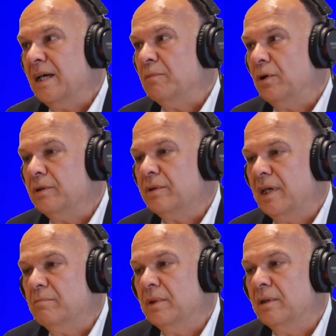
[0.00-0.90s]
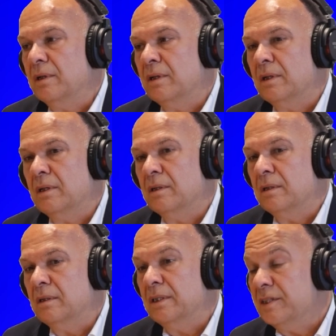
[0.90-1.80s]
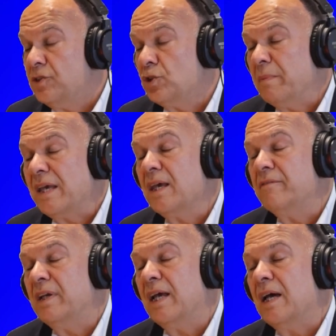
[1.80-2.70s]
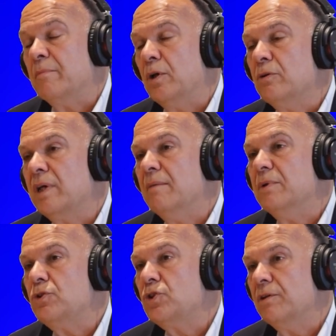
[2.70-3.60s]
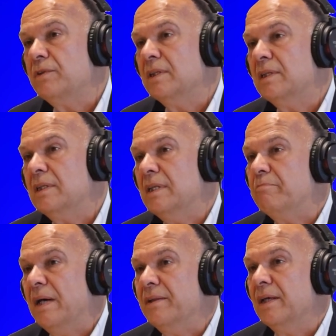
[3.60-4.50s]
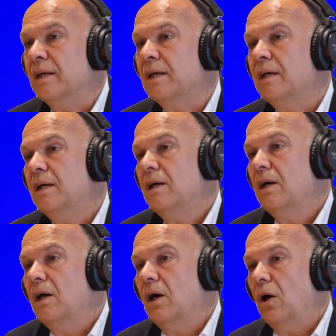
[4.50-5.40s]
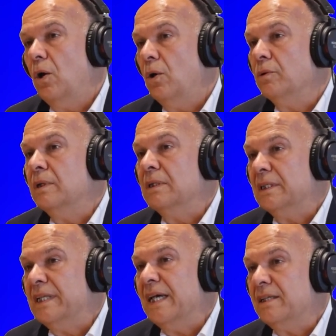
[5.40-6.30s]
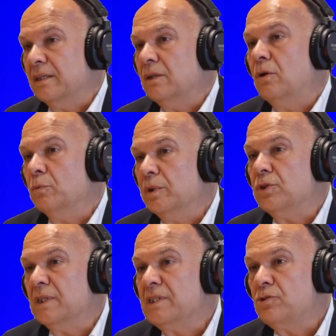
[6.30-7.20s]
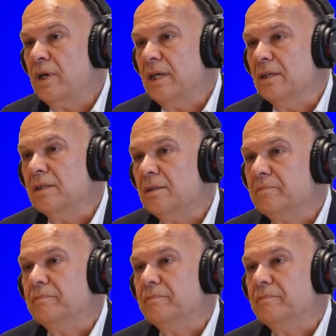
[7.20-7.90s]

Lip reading: model can be, the decision making of an AI model can be shifted depending on the data on which it is trained.